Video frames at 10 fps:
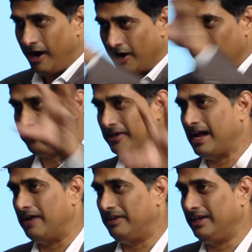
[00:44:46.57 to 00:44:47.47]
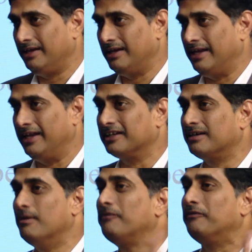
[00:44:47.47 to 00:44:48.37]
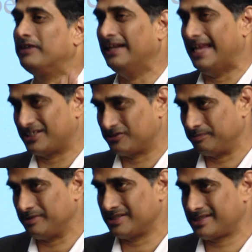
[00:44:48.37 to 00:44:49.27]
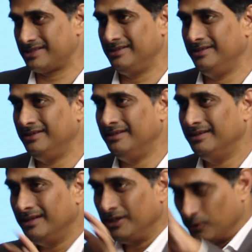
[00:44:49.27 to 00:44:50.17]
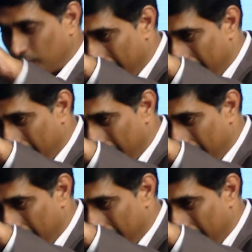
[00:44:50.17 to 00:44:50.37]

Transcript: all of you are having an income of 15 lakhs rupees. You